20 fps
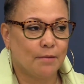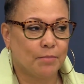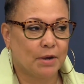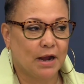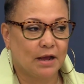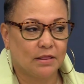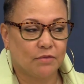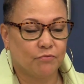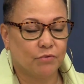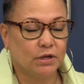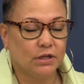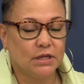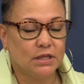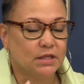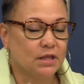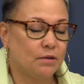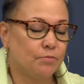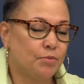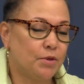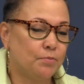But I really
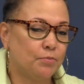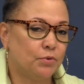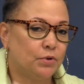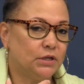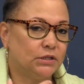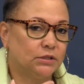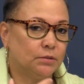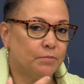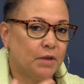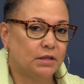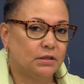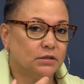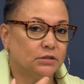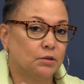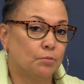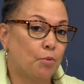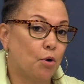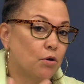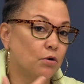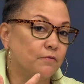think people need to make this a
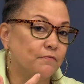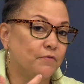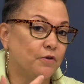part of